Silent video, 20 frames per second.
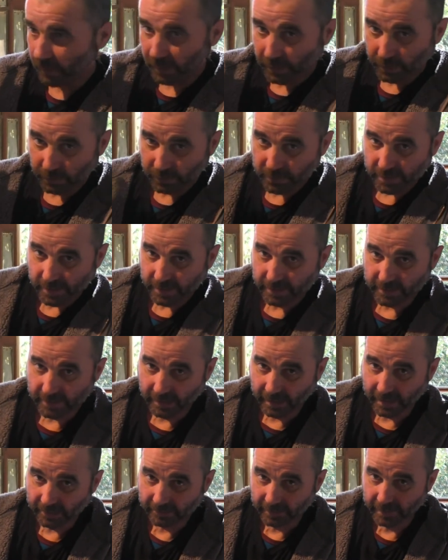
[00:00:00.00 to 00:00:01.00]
you'll see it's a
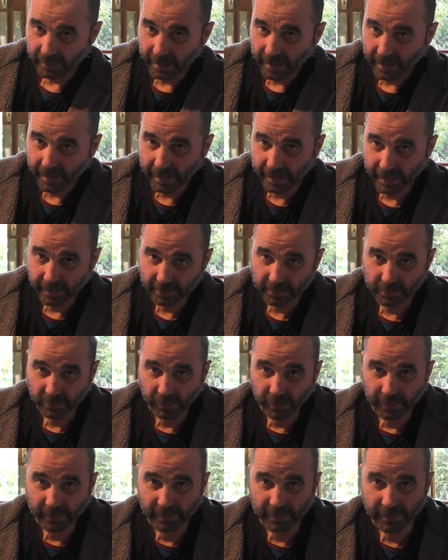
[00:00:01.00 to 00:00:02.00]
lovely day
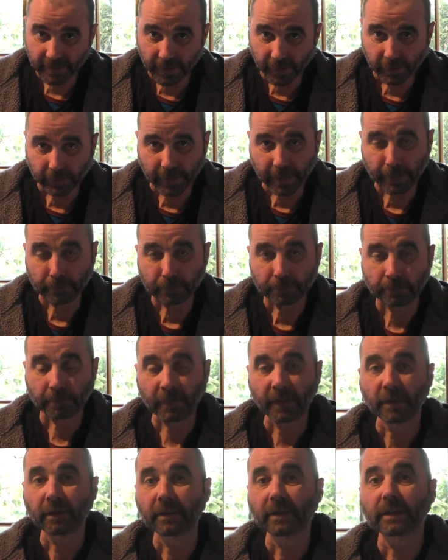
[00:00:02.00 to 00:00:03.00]
outside, so
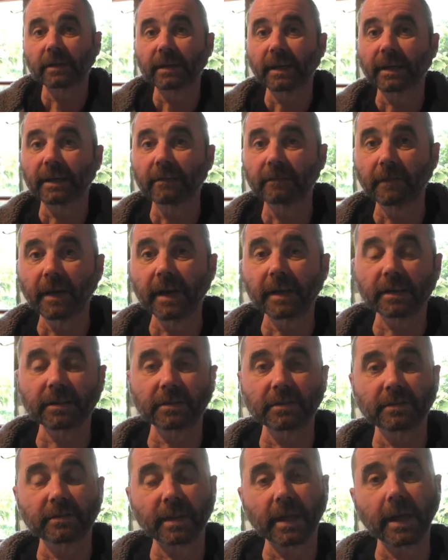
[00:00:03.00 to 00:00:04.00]
I'm going to take
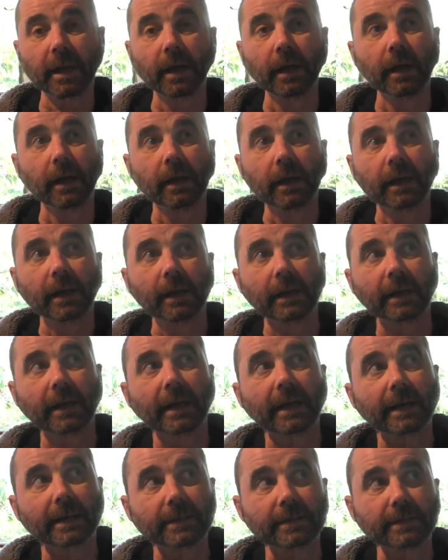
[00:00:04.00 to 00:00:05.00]
advantage of that.
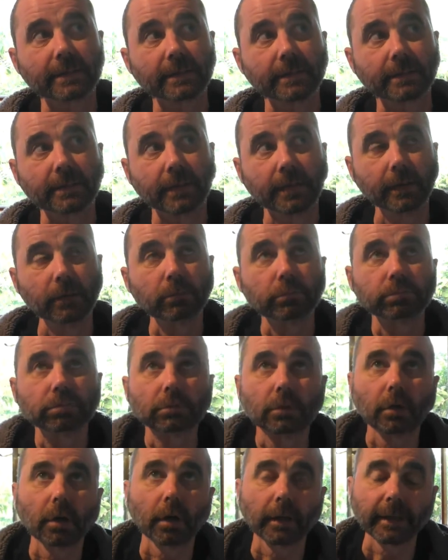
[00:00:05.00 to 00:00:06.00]
Last
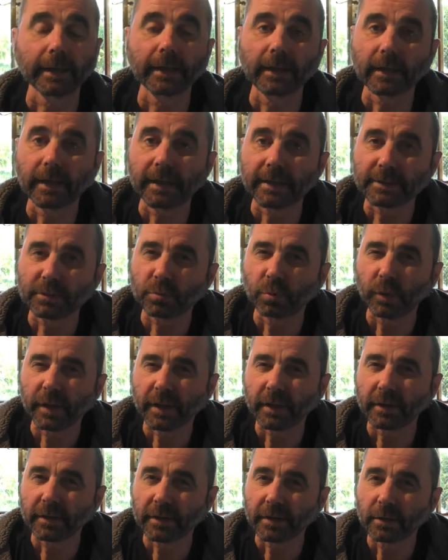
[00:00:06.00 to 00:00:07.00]

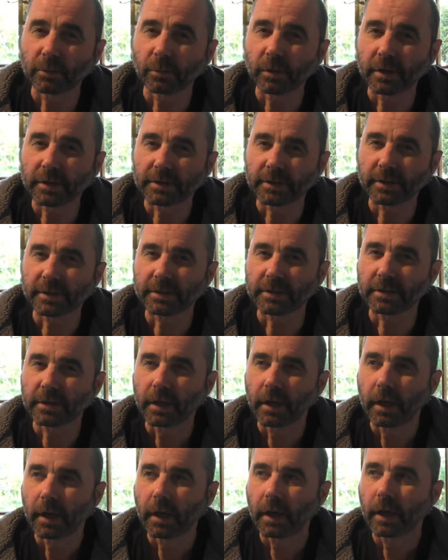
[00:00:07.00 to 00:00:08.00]
week I think it was,
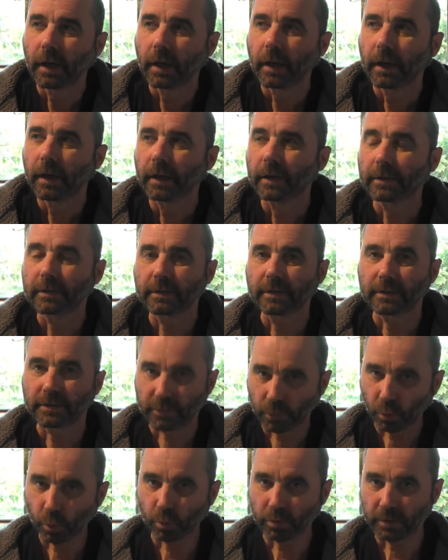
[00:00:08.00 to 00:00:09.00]

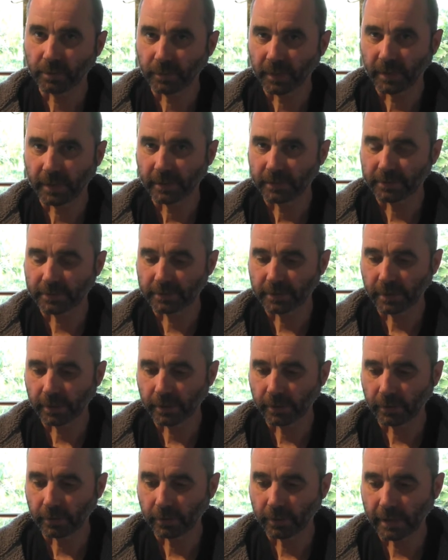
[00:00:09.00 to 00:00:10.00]
it's autumn here,
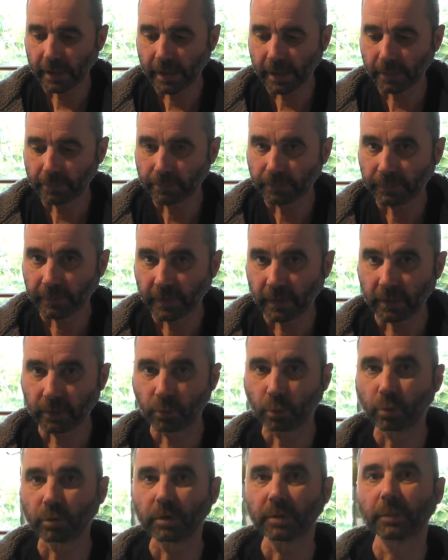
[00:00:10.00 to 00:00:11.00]
so in
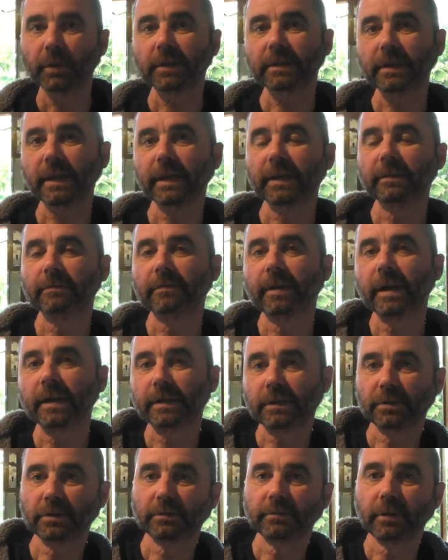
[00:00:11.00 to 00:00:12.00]
autumn I take
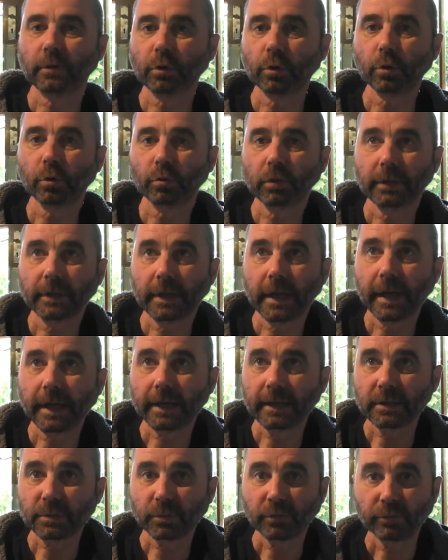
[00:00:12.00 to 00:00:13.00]
advantage of the cooler
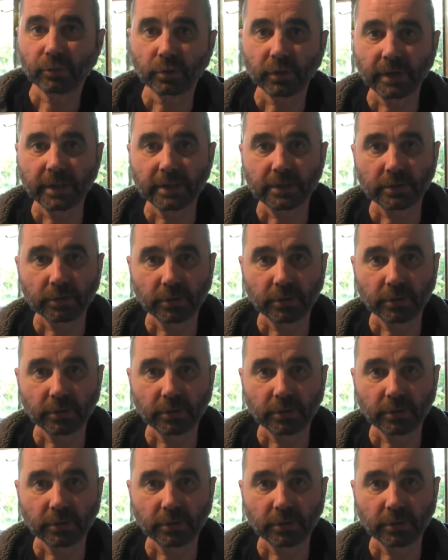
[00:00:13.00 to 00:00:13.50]
days before it gets